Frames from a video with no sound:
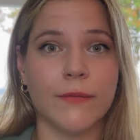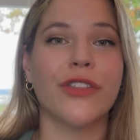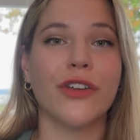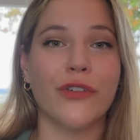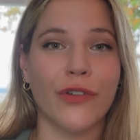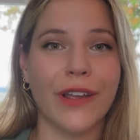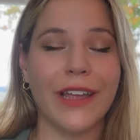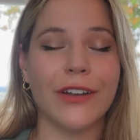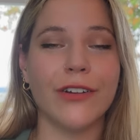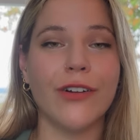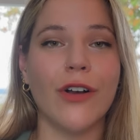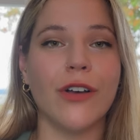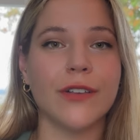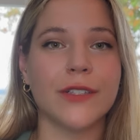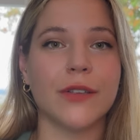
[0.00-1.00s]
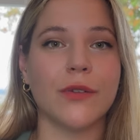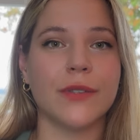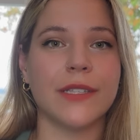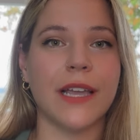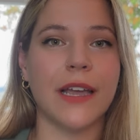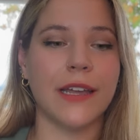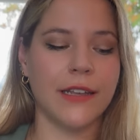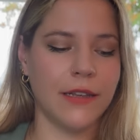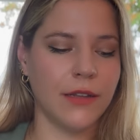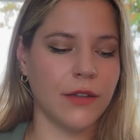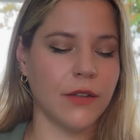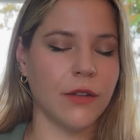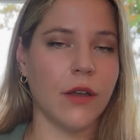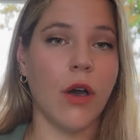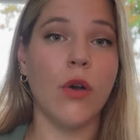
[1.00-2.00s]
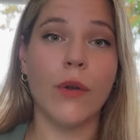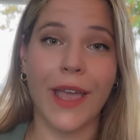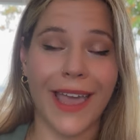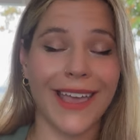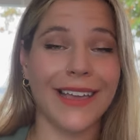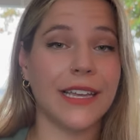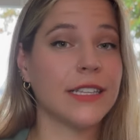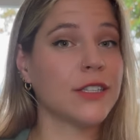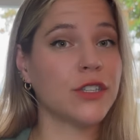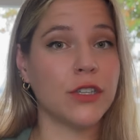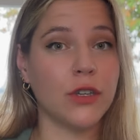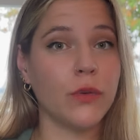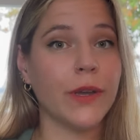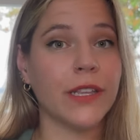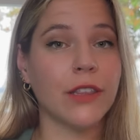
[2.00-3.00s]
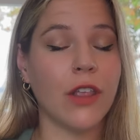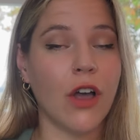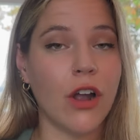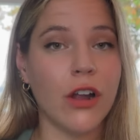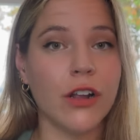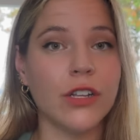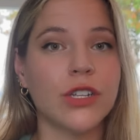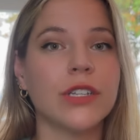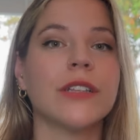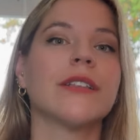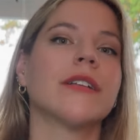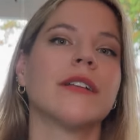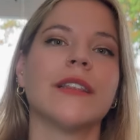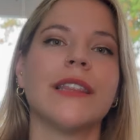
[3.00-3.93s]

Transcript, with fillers: The creator also said, okay, it's too enlarged,